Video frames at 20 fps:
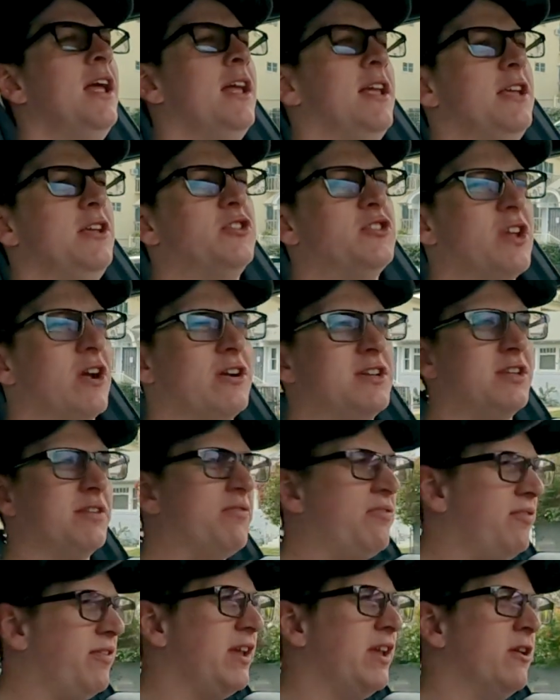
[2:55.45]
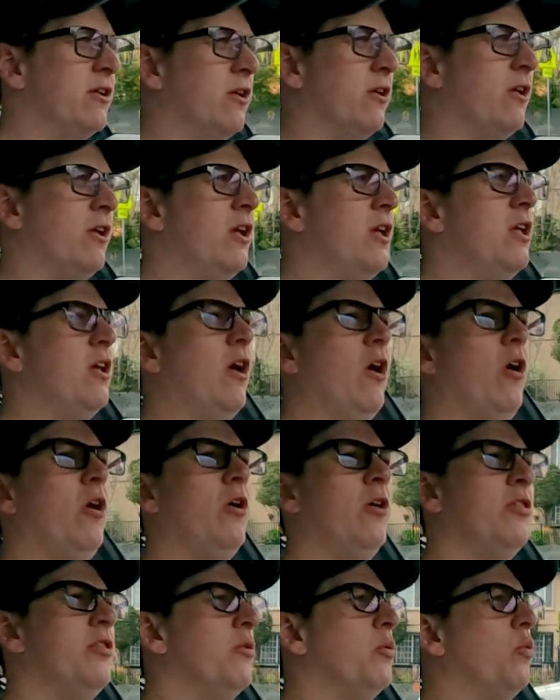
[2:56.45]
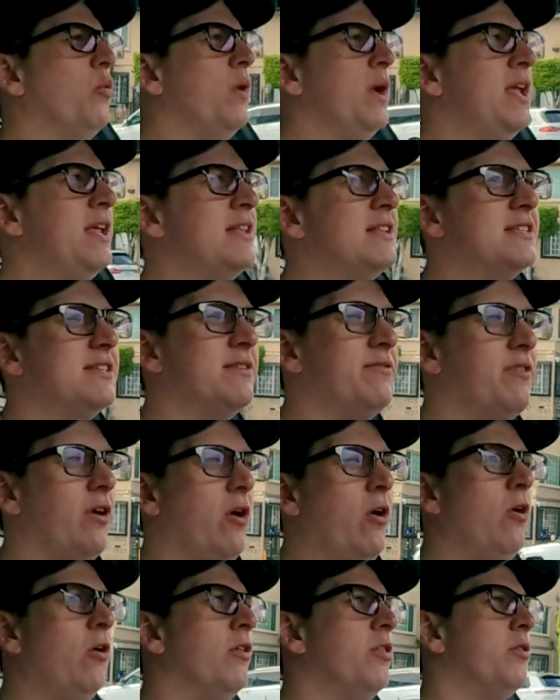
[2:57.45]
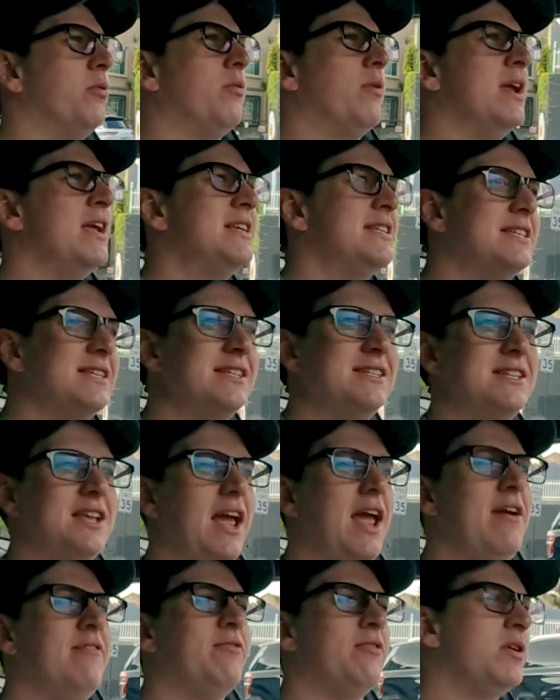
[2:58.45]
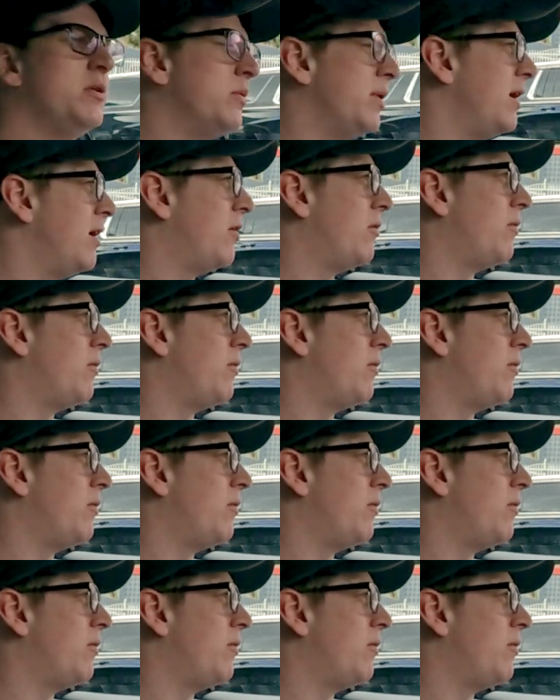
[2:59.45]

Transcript: You start to feel all the wins of all the races everywhere